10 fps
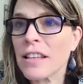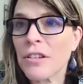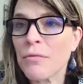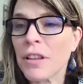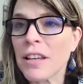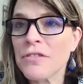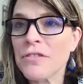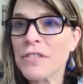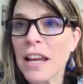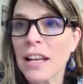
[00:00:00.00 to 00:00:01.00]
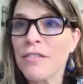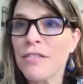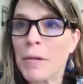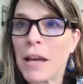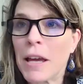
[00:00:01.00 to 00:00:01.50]
Like they're really entertaining
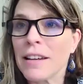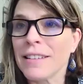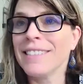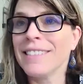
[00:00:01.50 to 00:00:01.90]
for me,